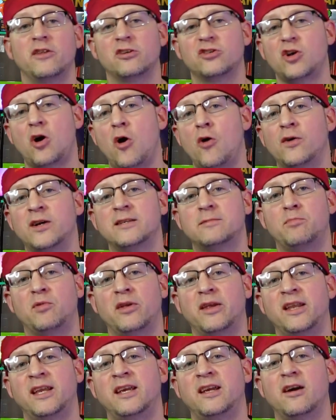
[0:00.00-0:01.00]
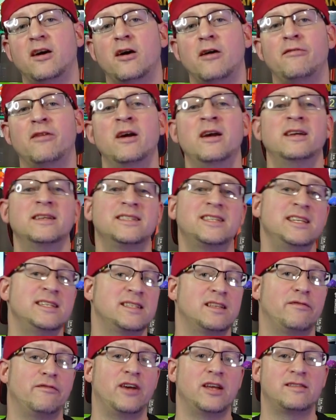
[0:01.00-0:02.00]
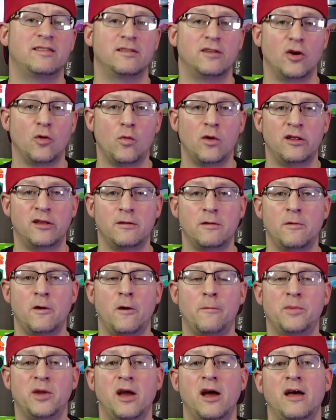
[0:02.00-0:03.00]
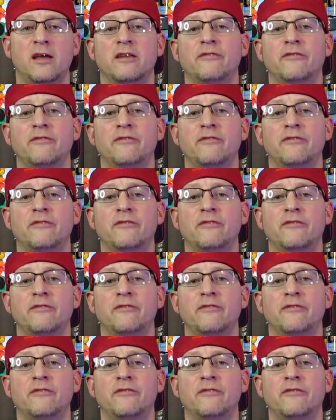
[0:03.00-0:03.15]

There's always plenty of seasoned vets in there willing to help you out.